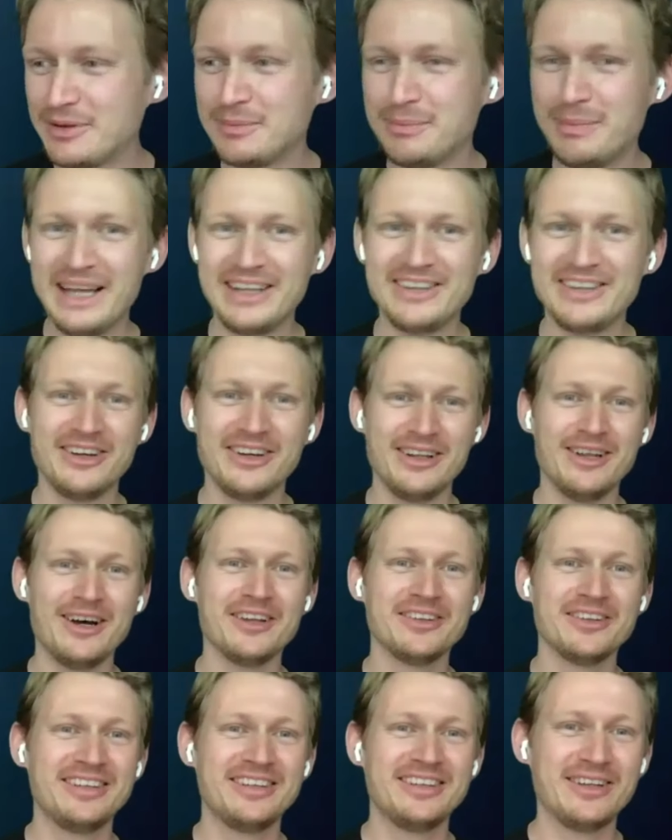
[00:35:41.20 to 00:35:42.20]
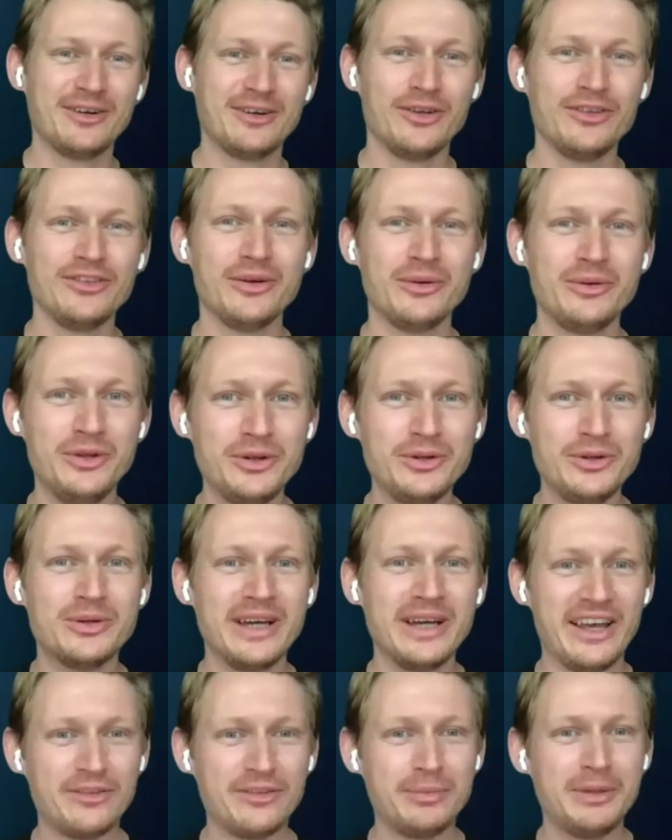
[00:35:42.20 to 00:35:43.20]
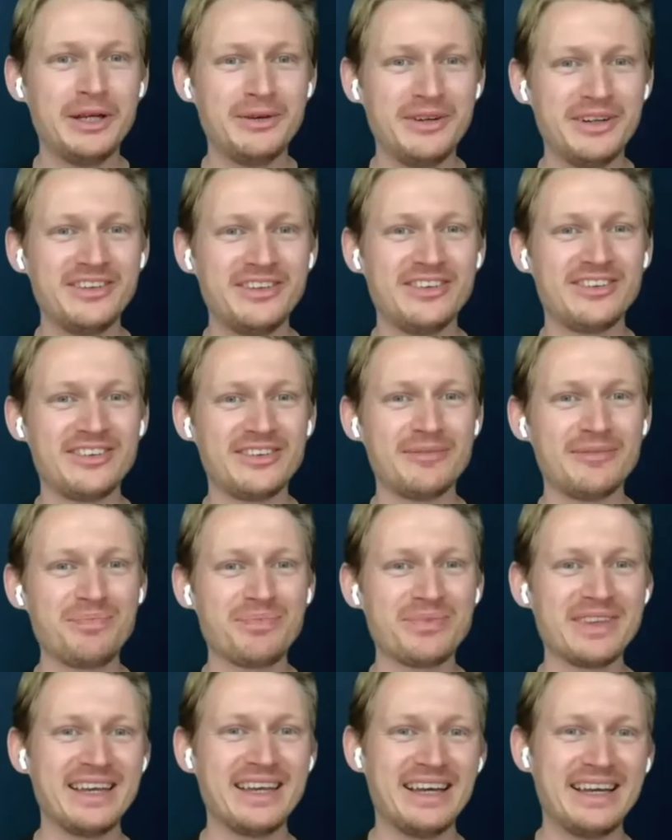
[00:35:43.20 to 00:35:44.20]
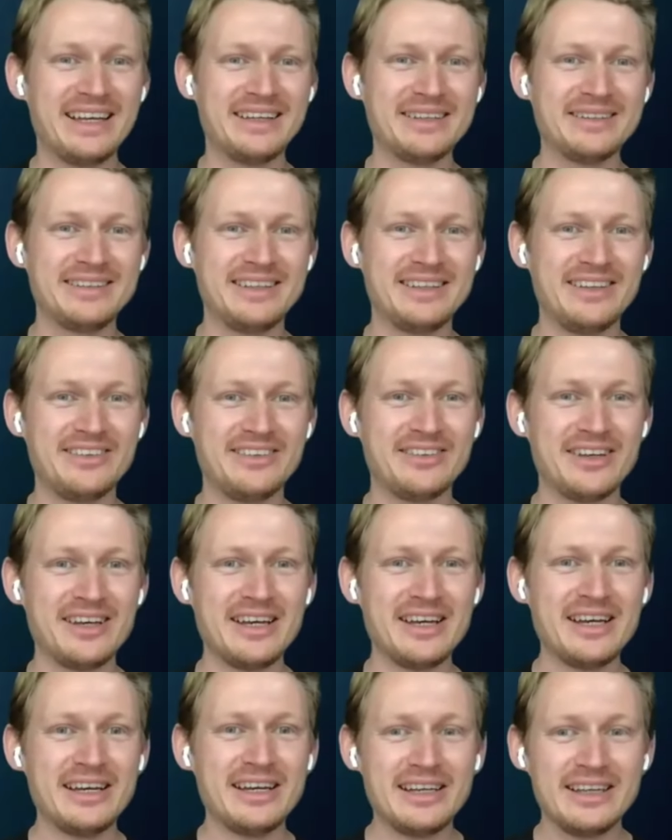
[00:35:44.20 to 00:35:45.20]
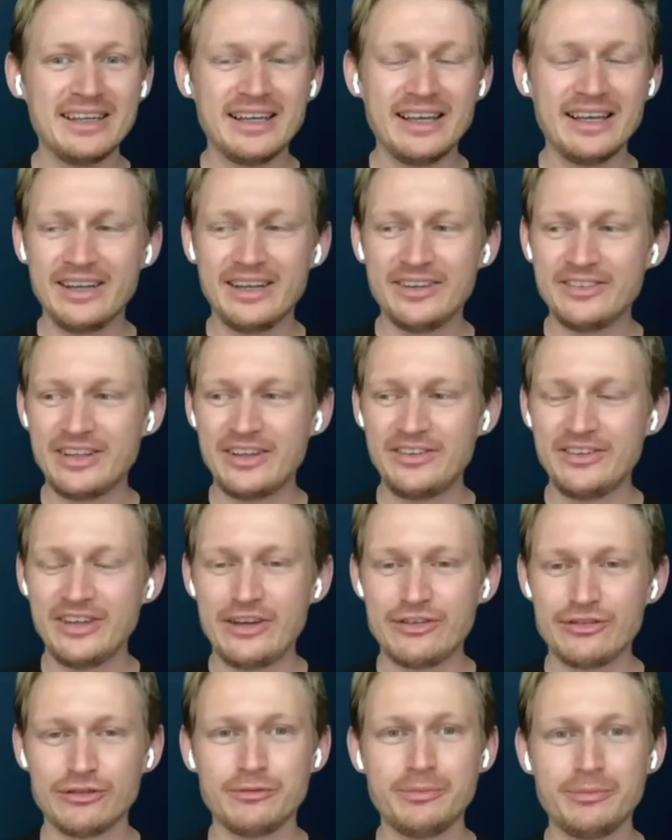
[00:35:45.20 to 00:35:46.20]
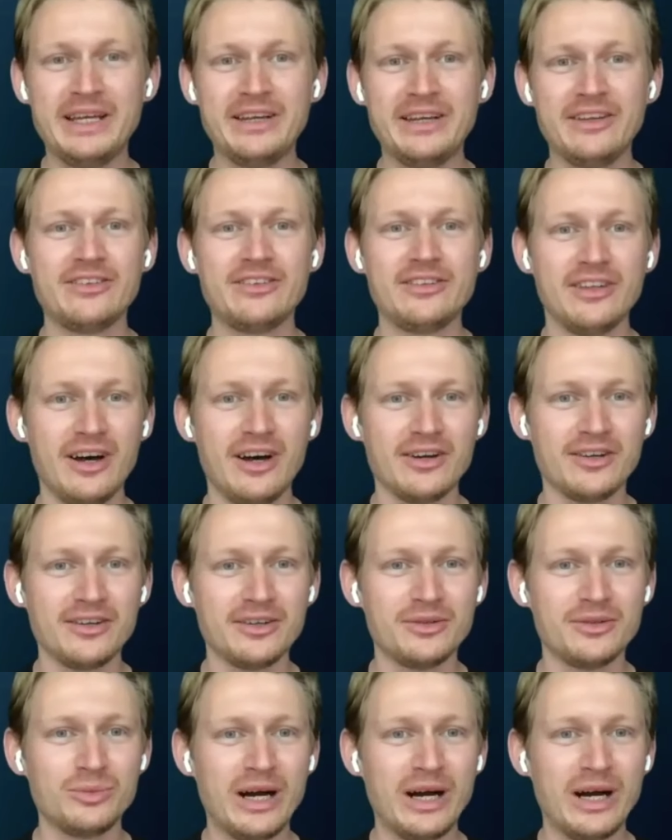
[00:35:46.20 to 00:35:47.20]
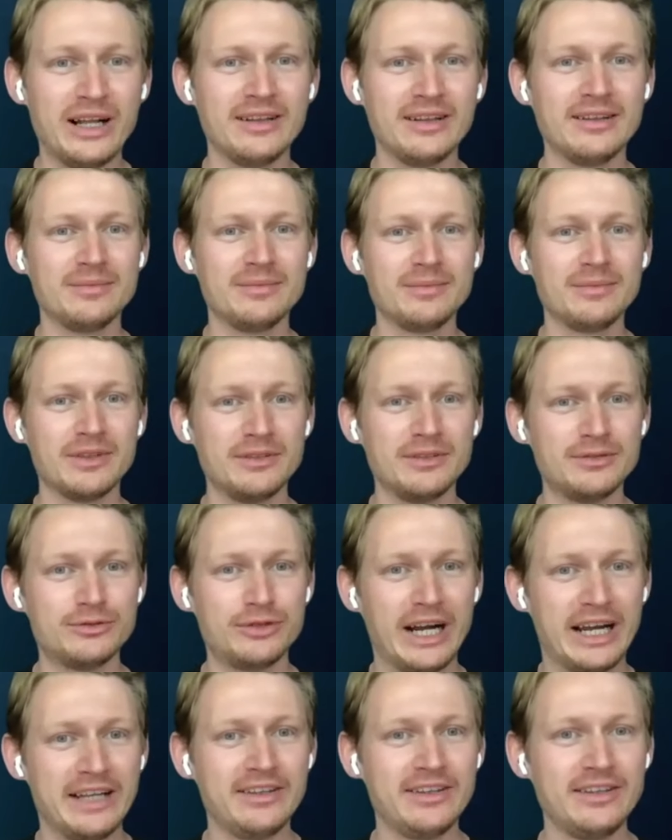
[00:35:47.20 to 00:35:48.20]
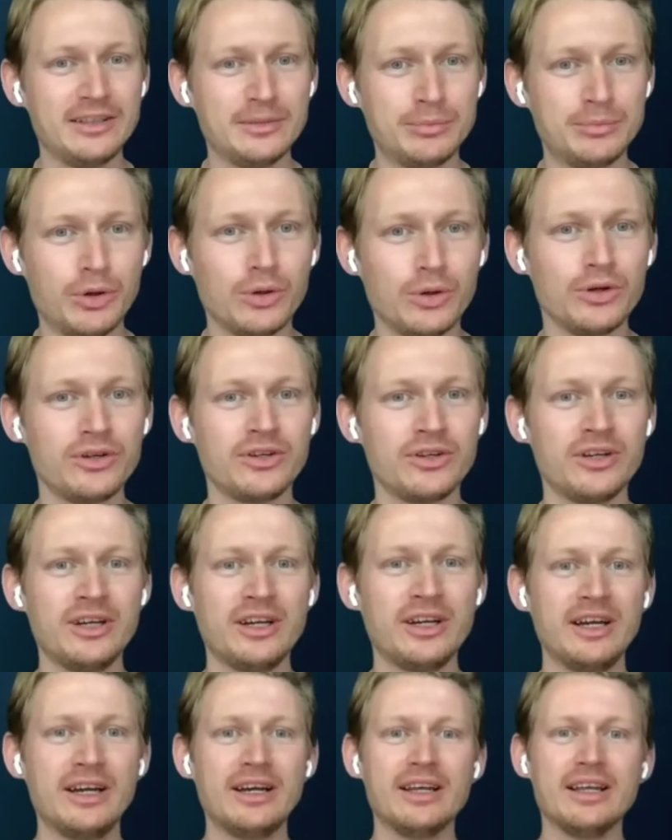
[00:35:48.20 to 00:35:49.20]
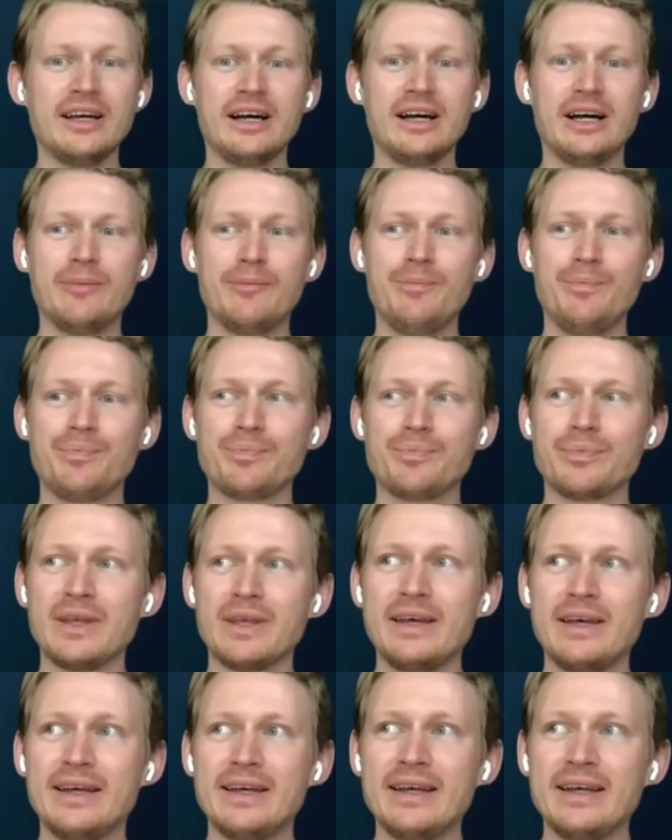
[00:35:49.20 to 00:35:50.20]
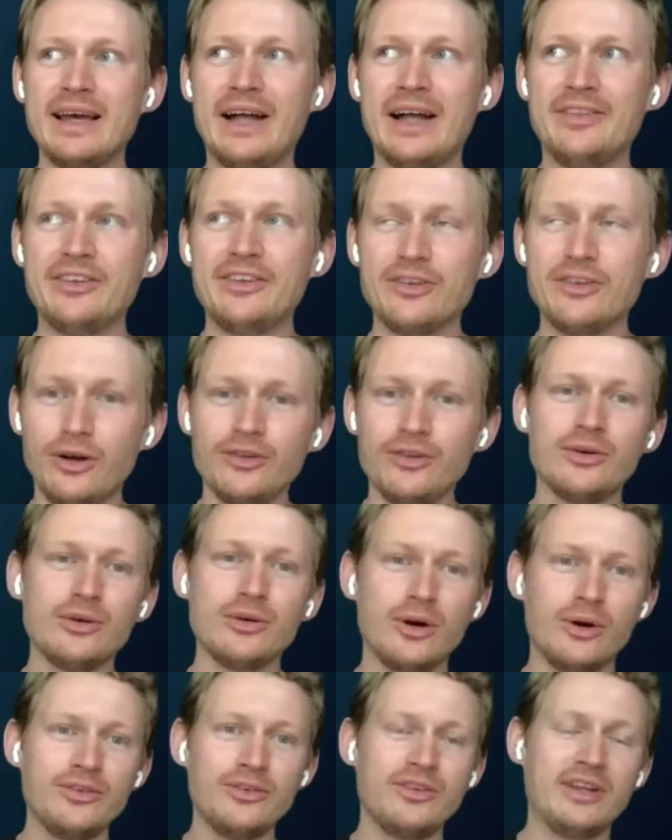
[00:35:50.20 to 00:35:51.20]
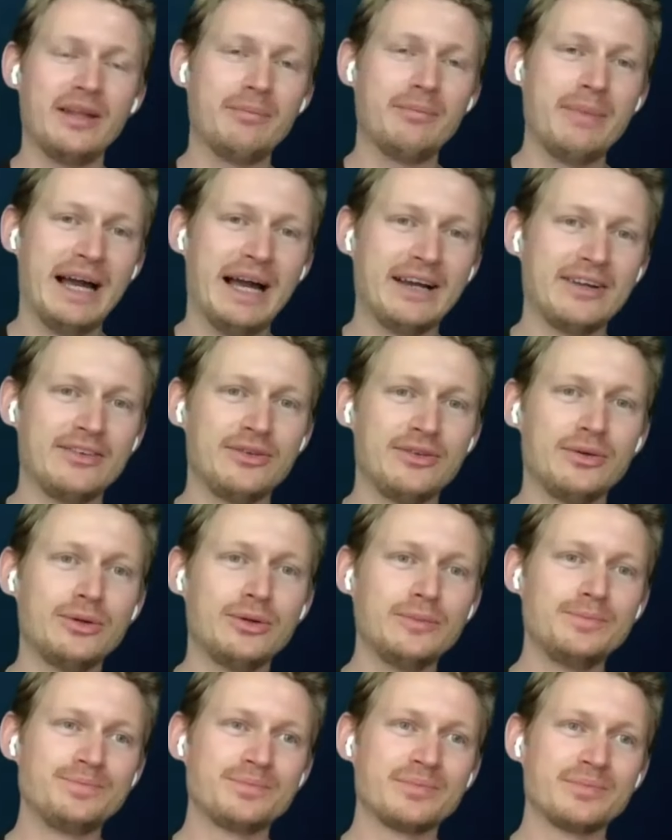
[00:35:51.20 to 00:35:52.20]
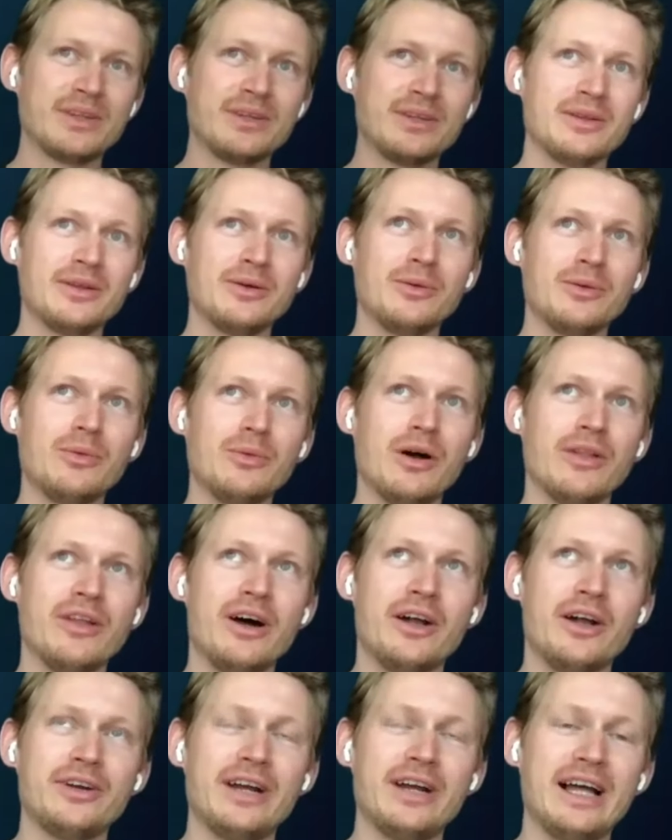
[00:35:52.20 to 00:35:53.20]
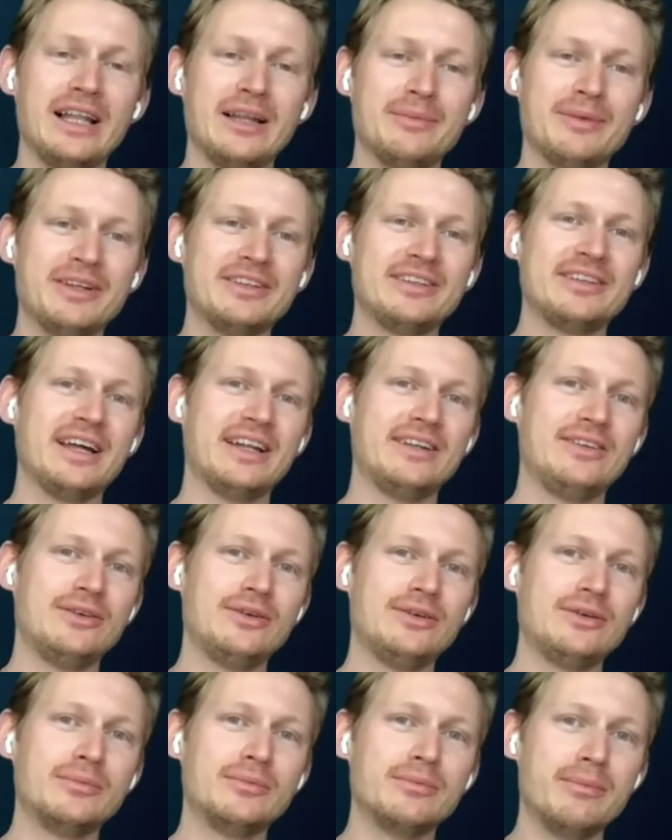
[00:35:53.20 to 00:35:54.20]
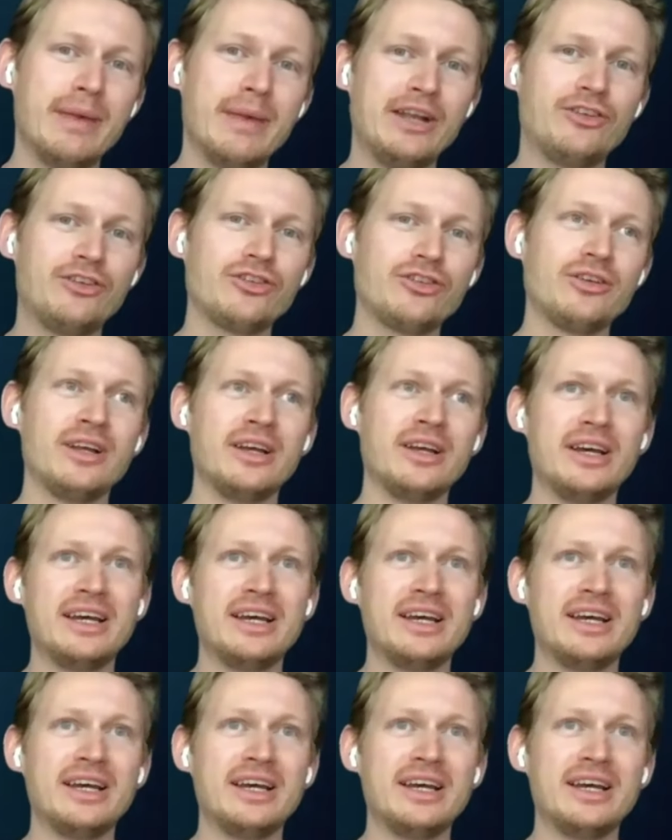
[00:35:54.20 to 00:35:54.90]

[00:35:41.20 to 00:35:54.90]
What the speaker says: bet a lot that also you experienced this sensation of being stuck while writing the book. And this also goes then back to one other element that you mentioned